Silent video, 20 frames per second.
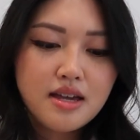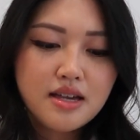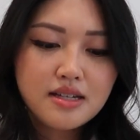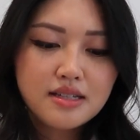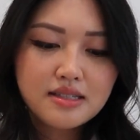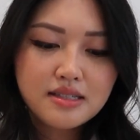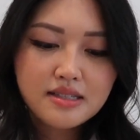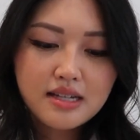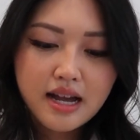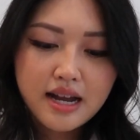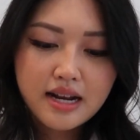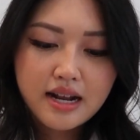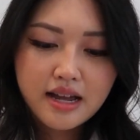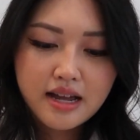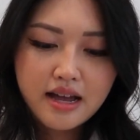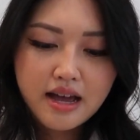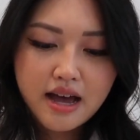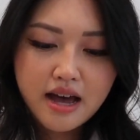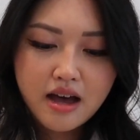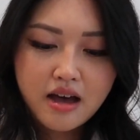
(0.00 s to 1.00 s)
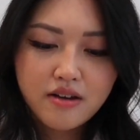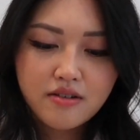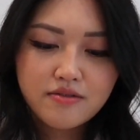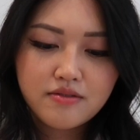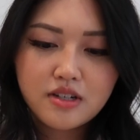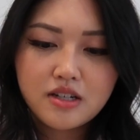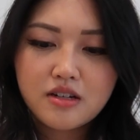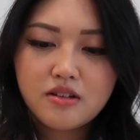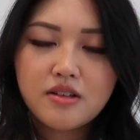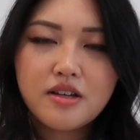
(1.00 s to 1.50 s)
Inside I
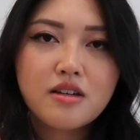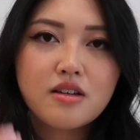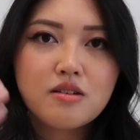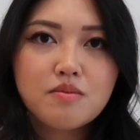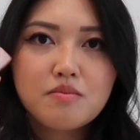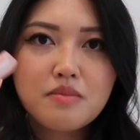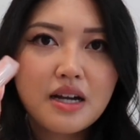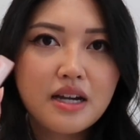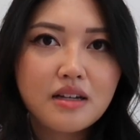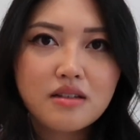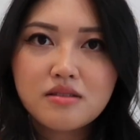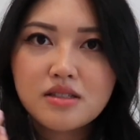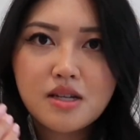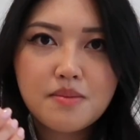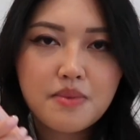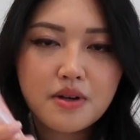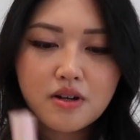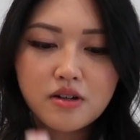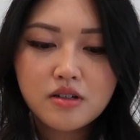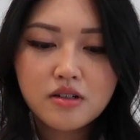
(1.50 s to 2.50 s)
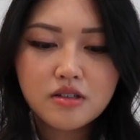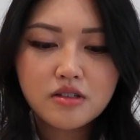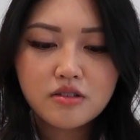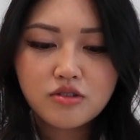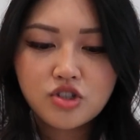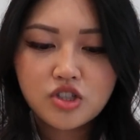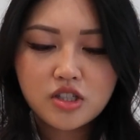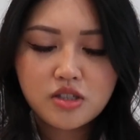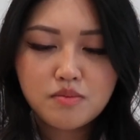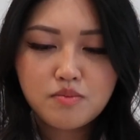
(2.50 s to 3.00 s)
have, you know, like my
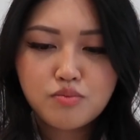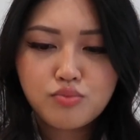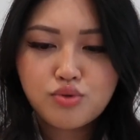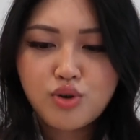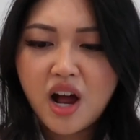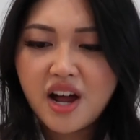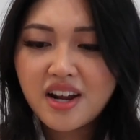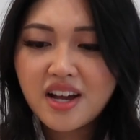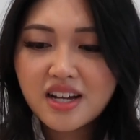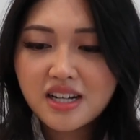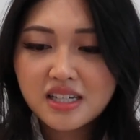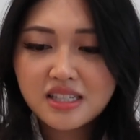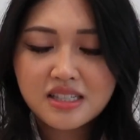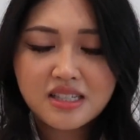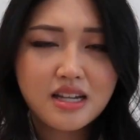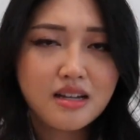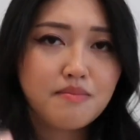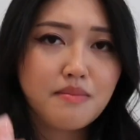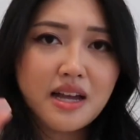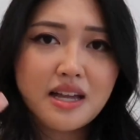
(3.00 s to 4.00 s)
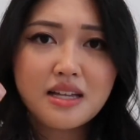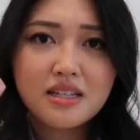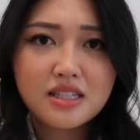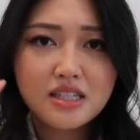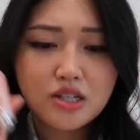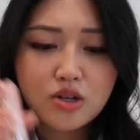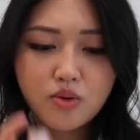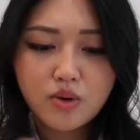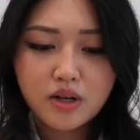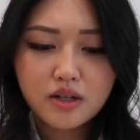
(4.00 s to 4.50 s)
typical just products, like my
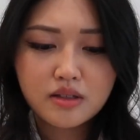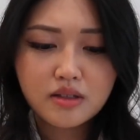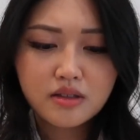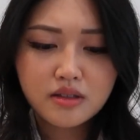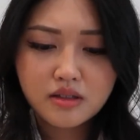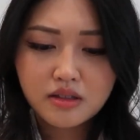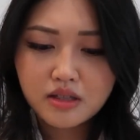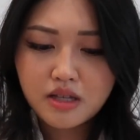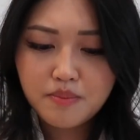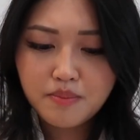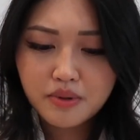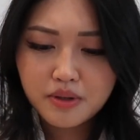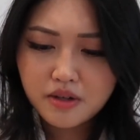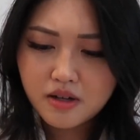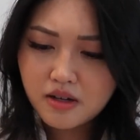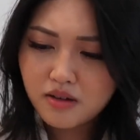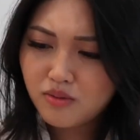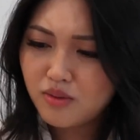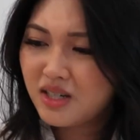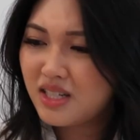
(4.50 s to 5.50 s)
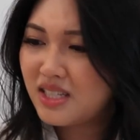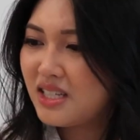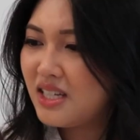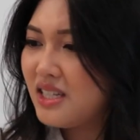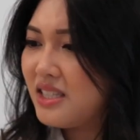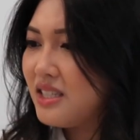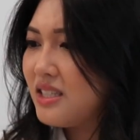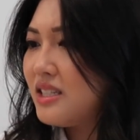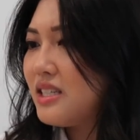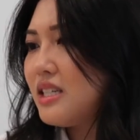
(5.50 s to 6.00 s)
Dior lip, what is
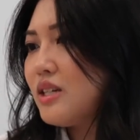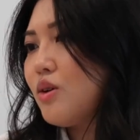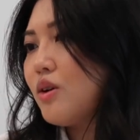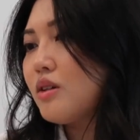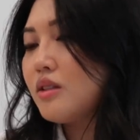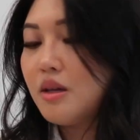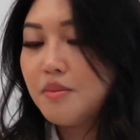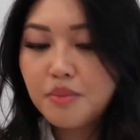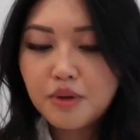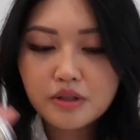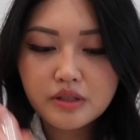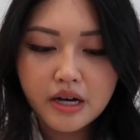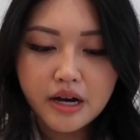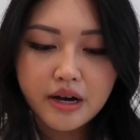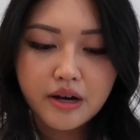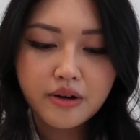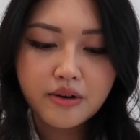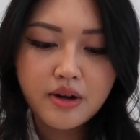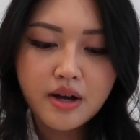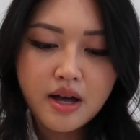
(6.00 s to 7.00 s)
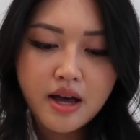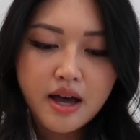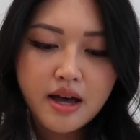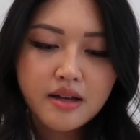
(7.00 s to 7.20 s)
this? The Dior lip glow,